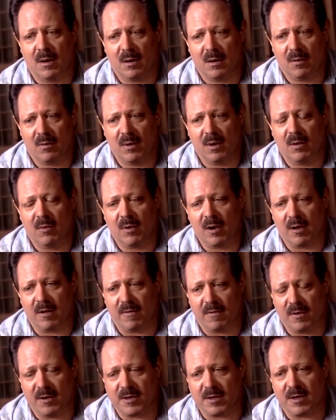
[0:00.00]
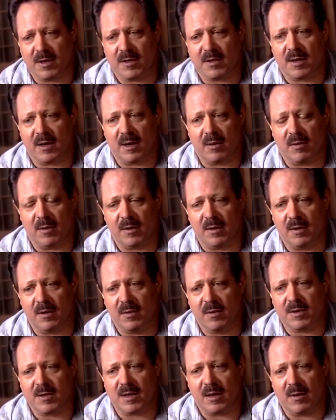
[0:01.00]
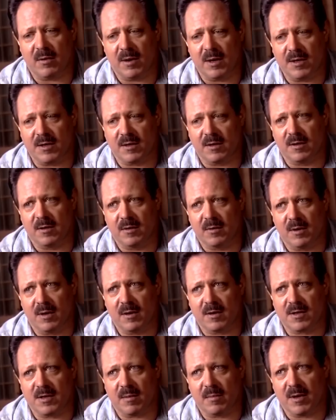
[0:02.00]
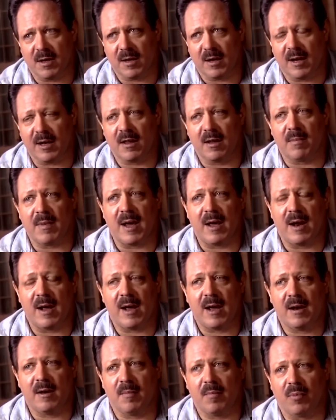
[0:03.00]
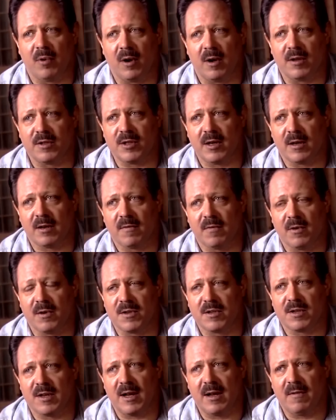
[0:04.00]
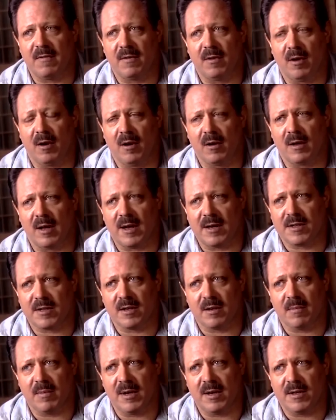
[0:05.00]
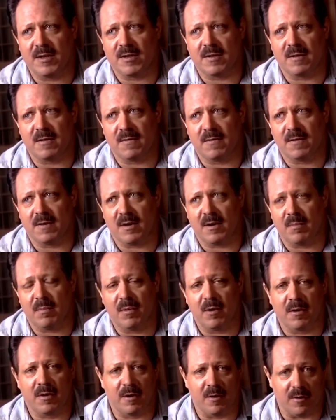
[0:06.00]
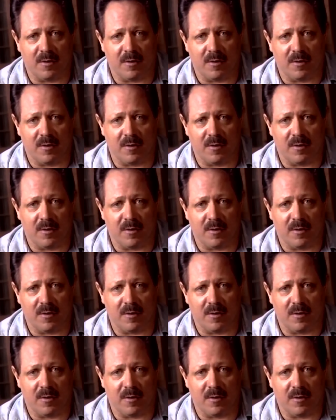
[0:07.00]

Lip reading: Oh, well, one of the first things that I would do is I would institute something like the Manhattan Project for a safe, long-lasting means of birth